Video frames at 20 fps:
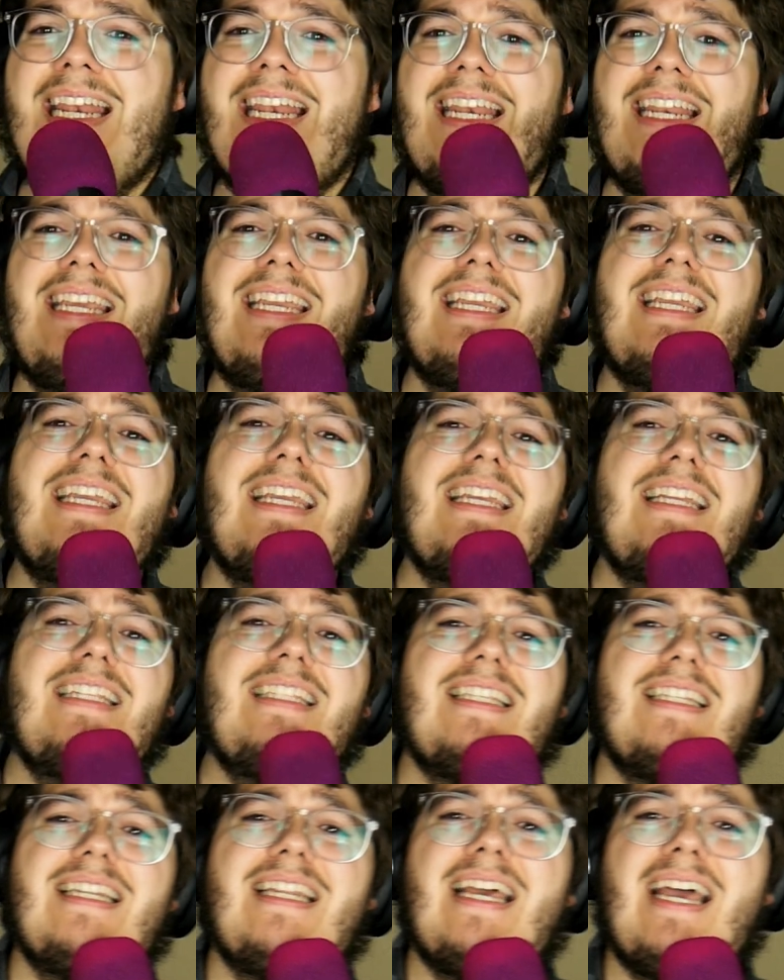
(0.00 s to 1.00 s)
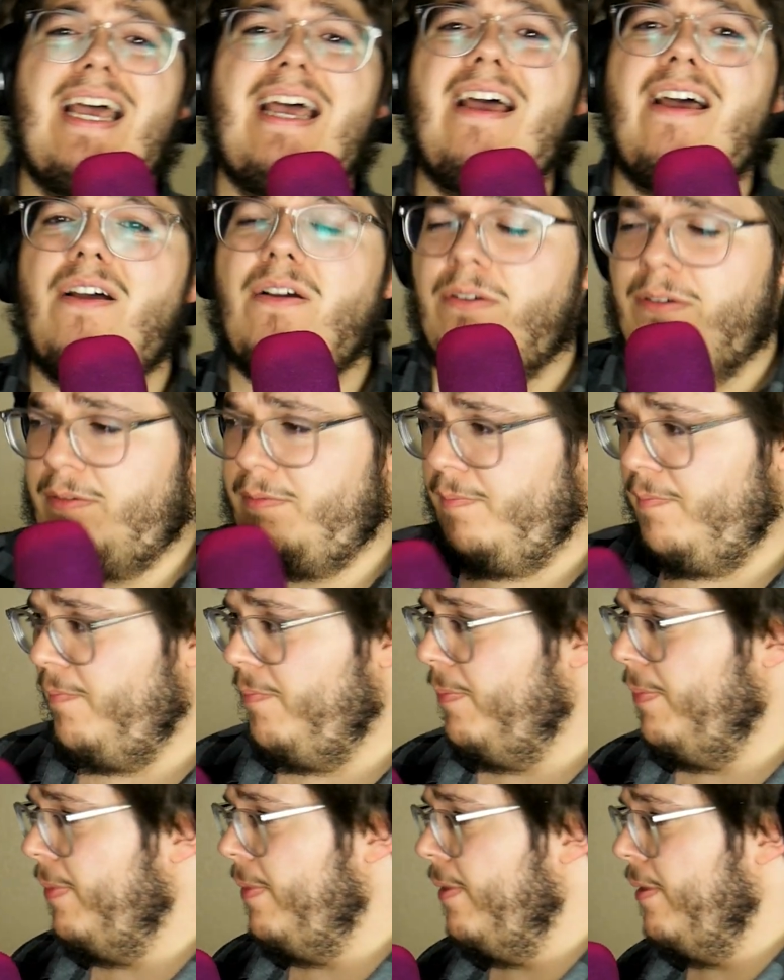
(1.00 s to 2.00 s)
needs now
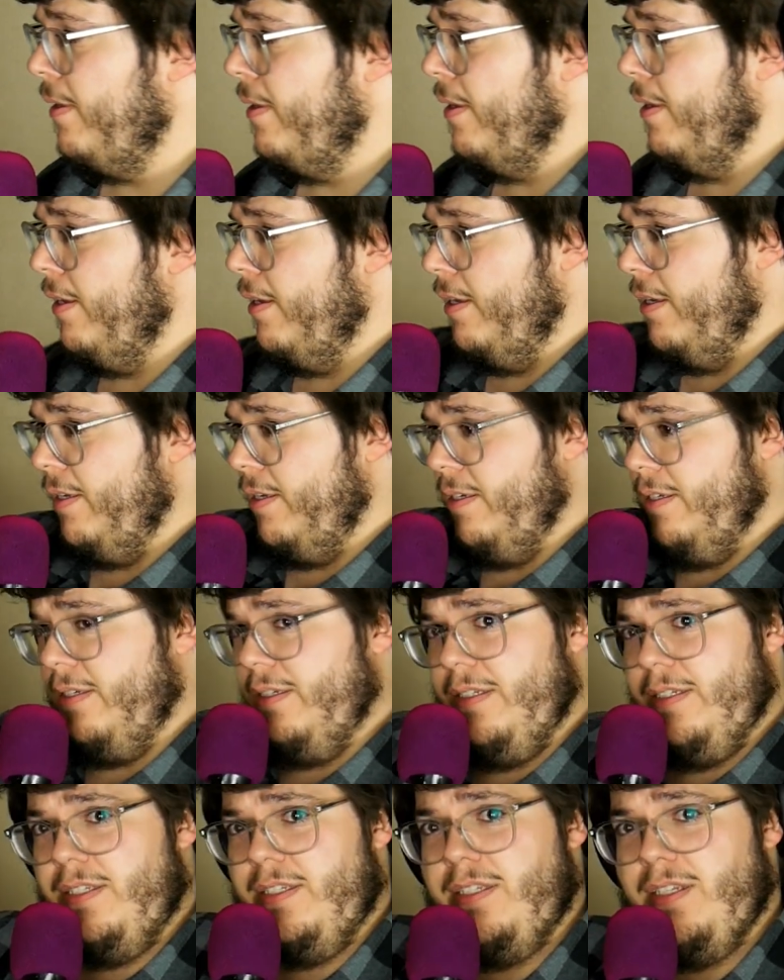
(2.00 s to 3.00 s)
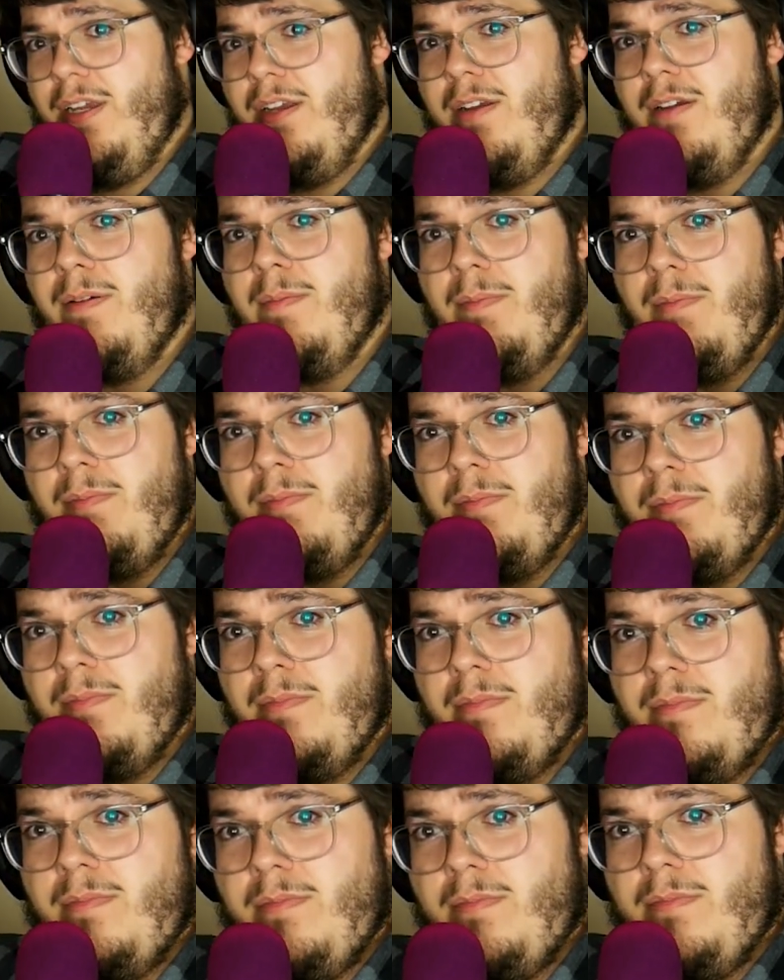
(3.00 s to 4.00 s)
is some
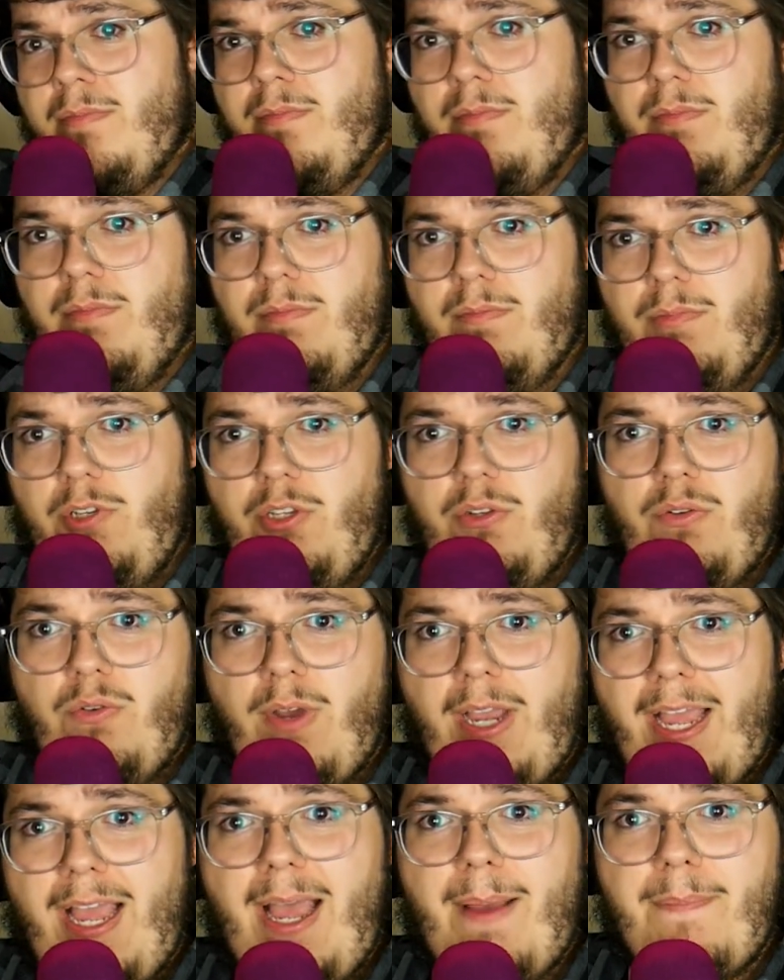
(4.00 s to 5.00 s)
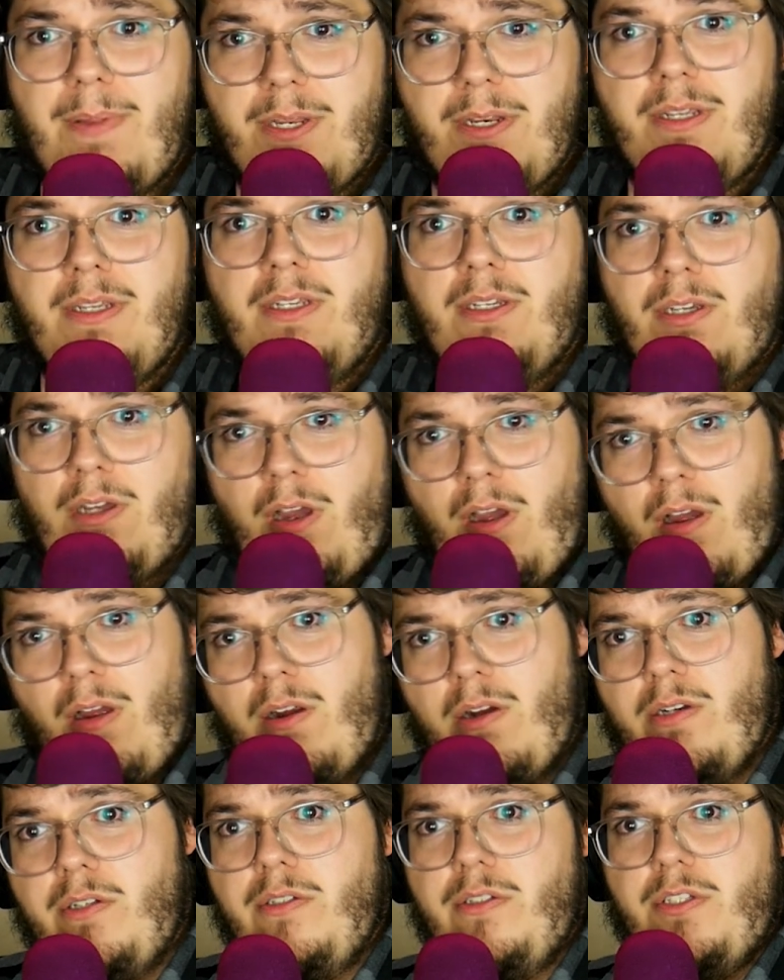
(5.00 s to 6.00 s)
new happening
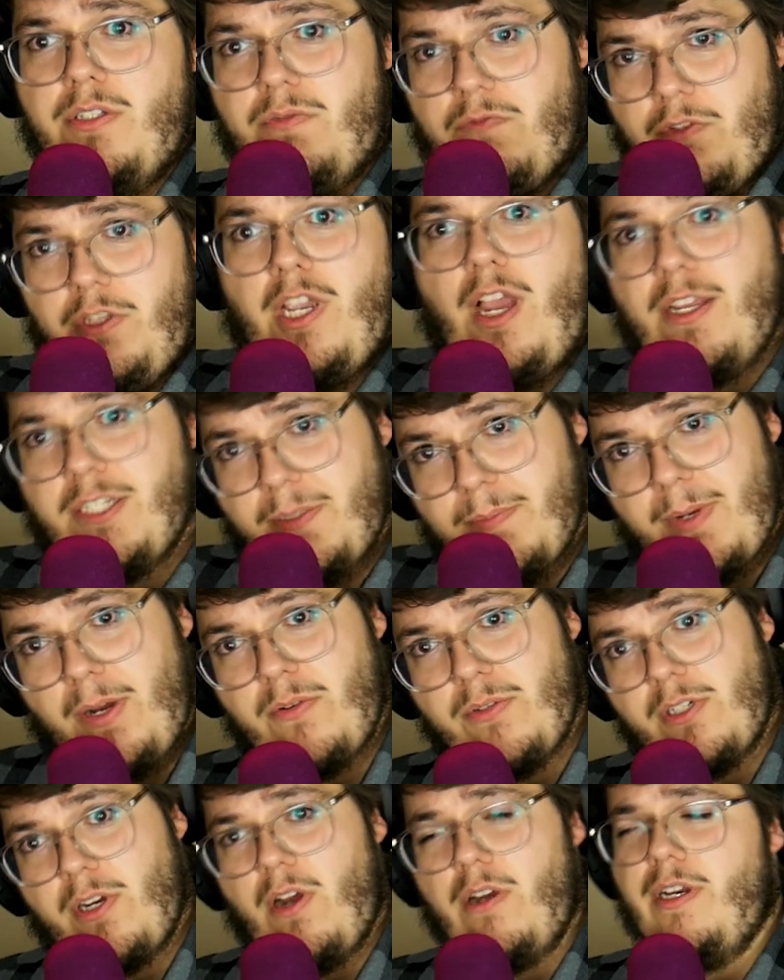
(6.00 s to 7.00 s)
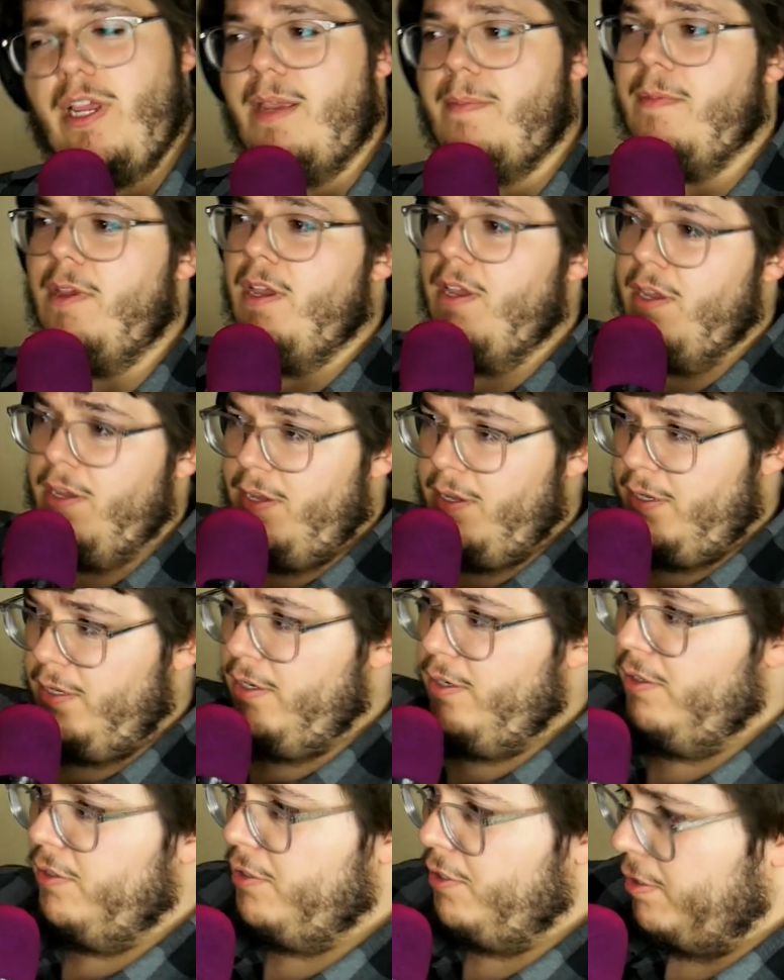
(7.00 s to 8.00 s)
cards for the Austin Powers card game.
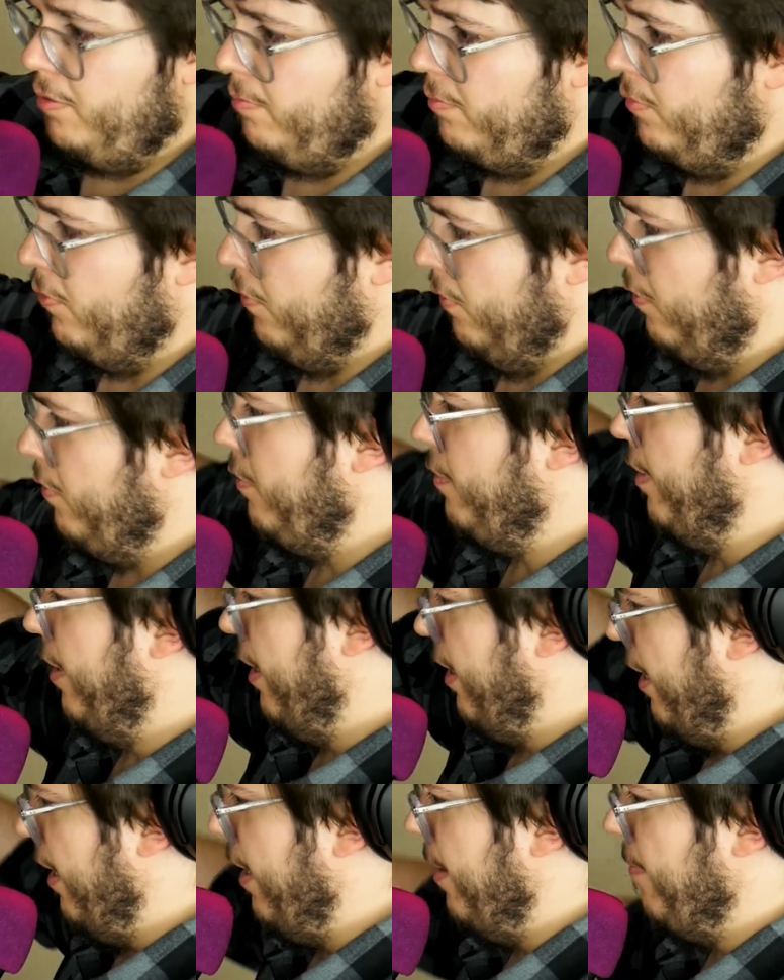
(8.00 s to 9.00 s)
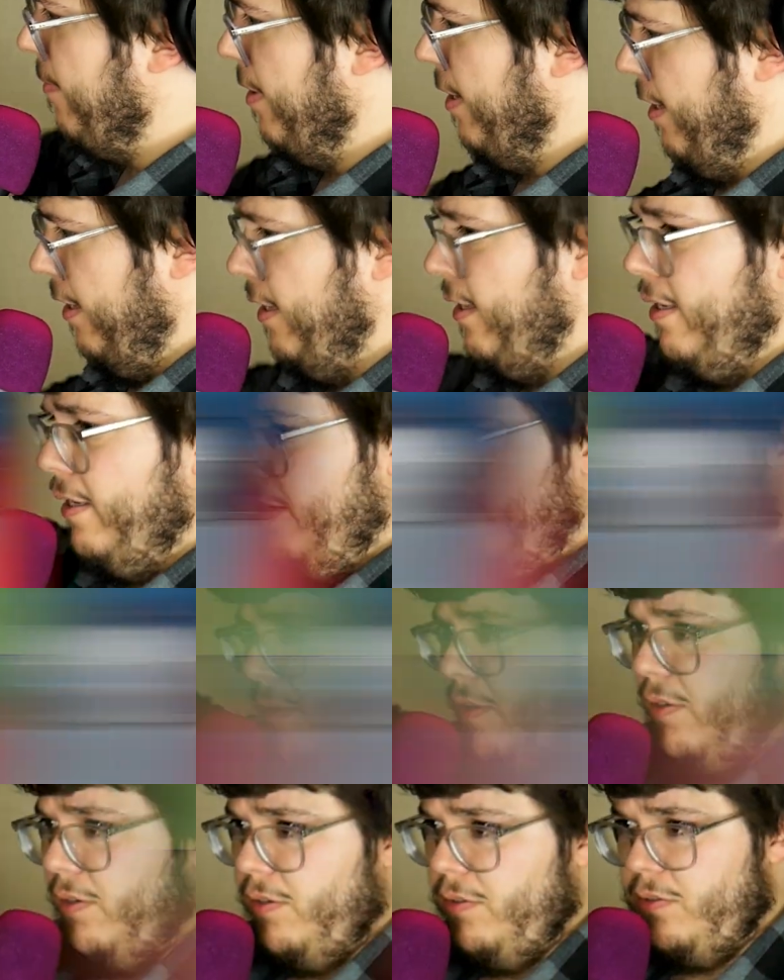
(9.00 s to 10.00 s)
Here's some more that I made, and
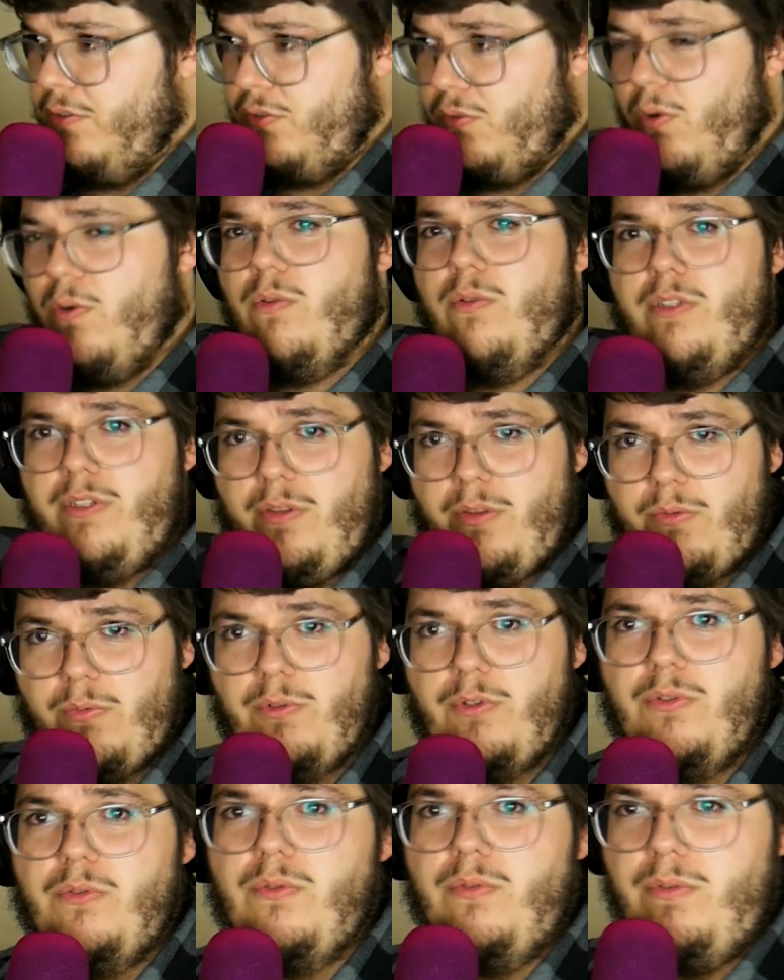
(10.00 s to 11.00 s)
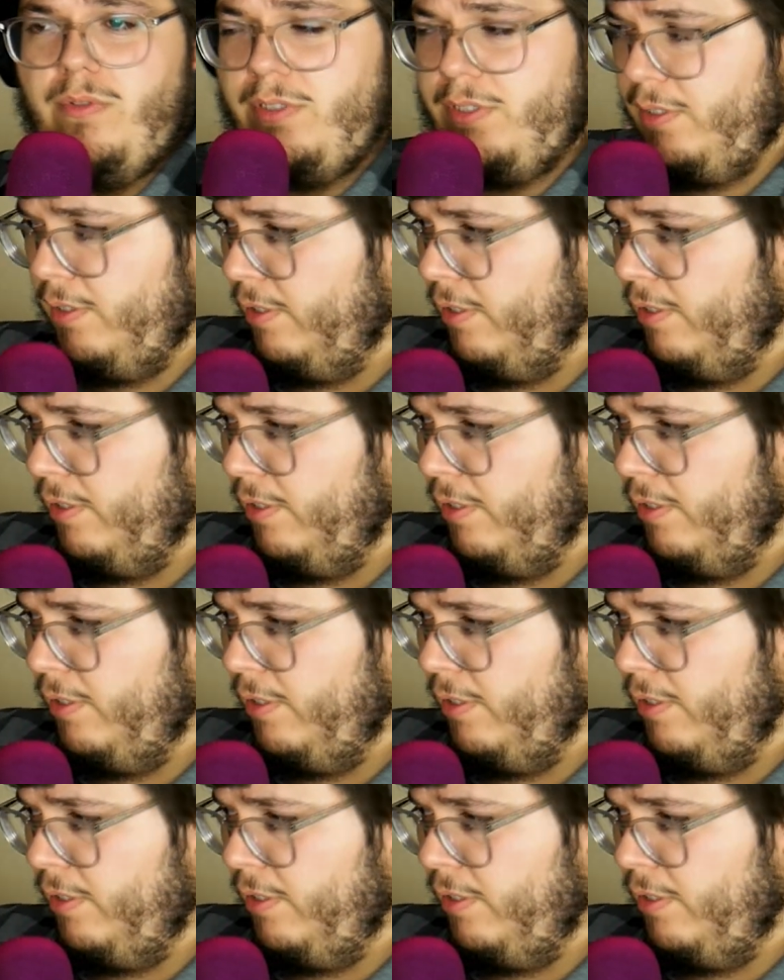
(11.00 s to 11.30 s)
they're scrolling through.